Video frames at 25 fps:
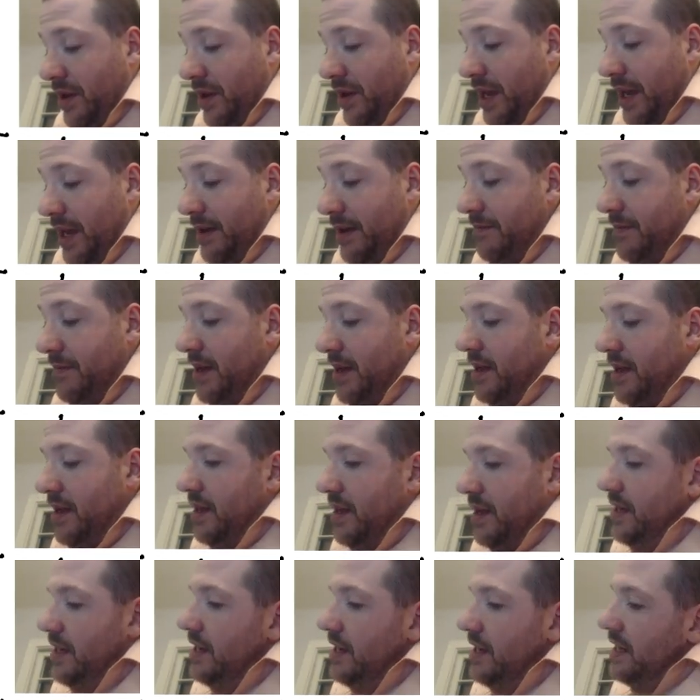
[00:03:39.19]
Okay,
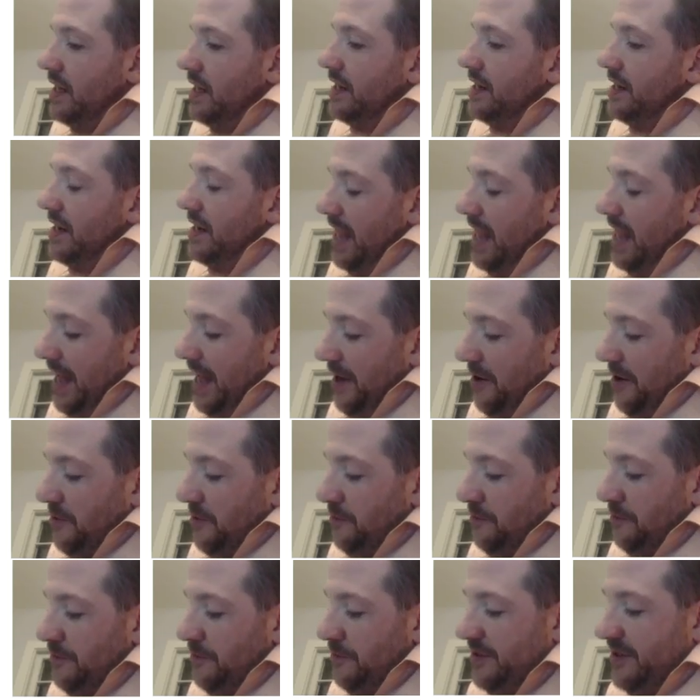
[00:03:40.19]

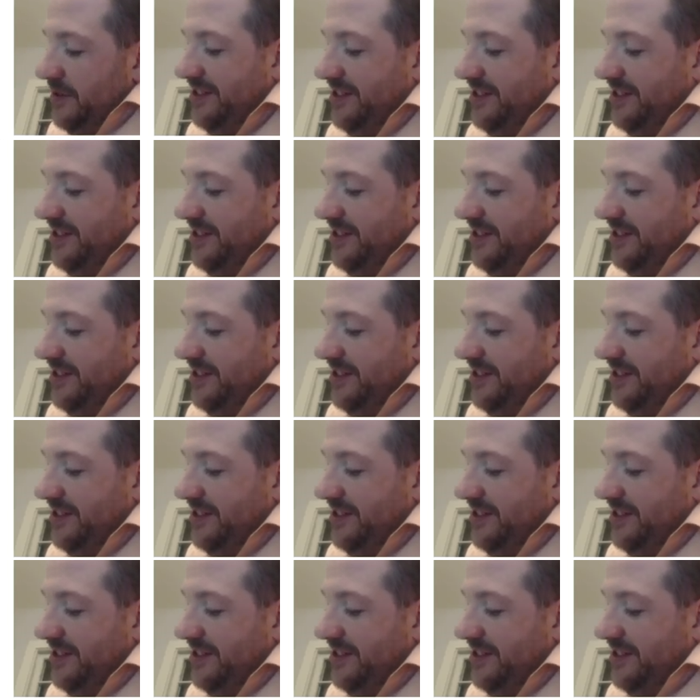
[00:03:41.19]
now